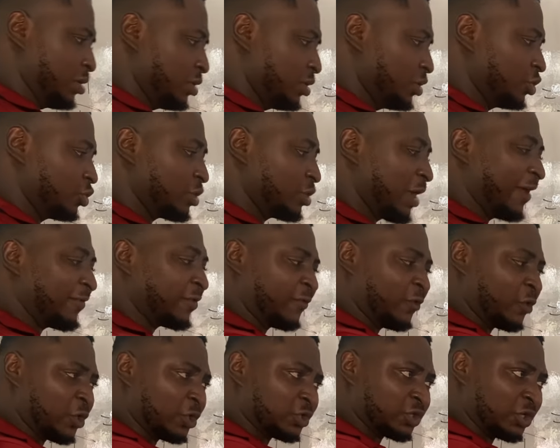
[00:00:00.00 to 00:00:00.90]
so I have to
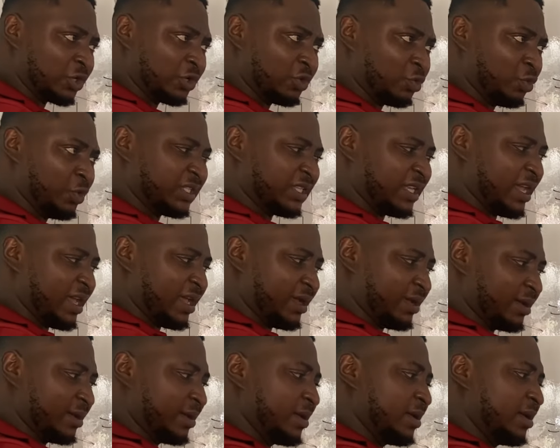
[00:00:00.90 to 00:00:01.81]
focus on who is
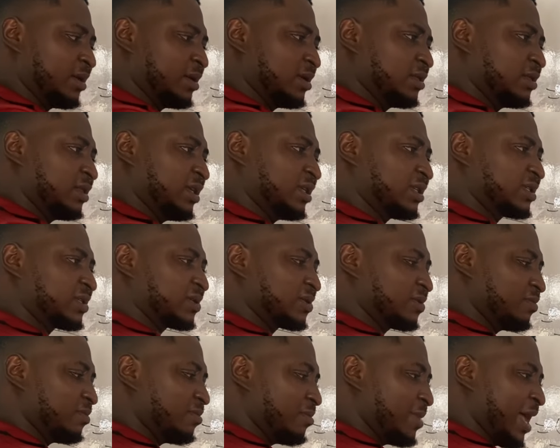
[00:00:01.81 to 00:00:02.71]
here
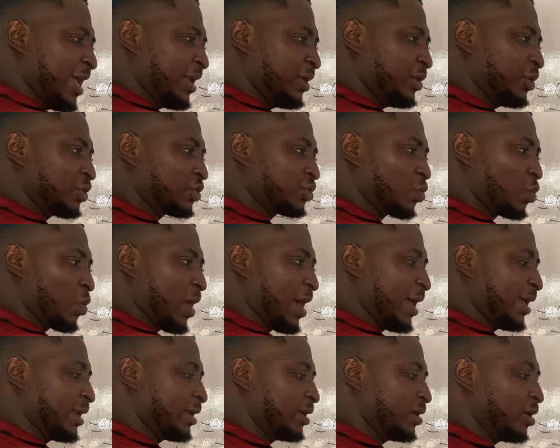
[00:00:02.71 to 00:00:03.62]
this minus
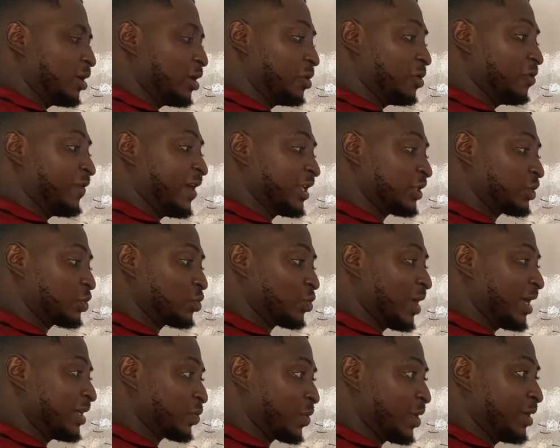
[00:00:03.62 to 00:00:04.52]
1 all over 2
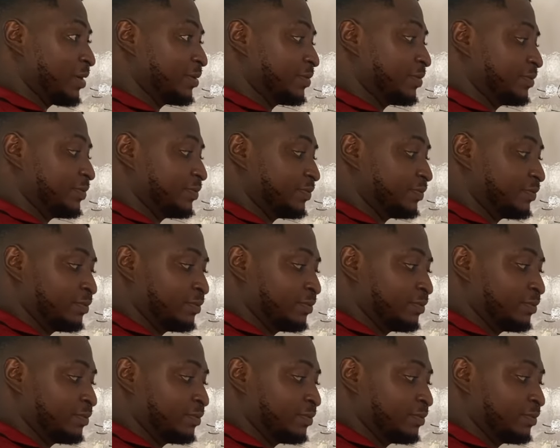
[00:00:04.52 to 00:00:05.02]
as well